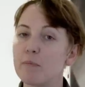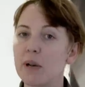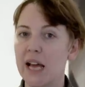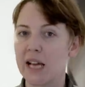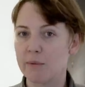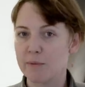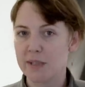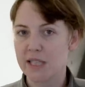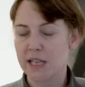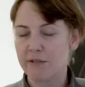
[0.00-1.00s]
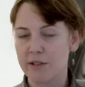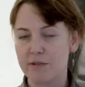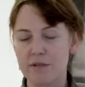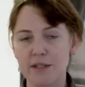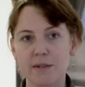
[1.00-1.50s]
playing with
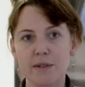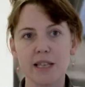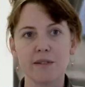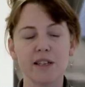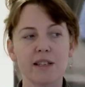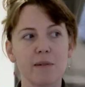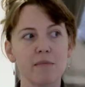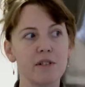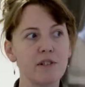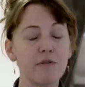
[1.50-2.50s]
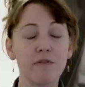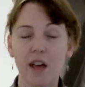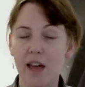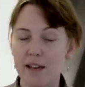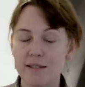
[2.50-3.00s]
materials, giving them a new
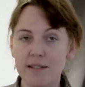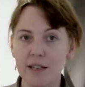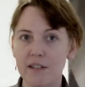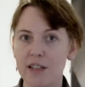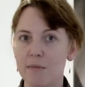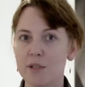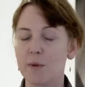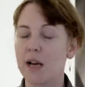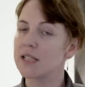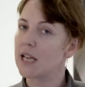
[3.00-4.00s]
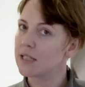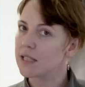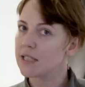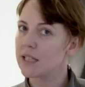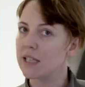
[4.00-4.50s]
face, giving them a new
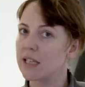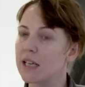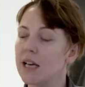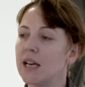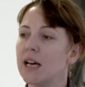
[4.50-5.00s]
identity.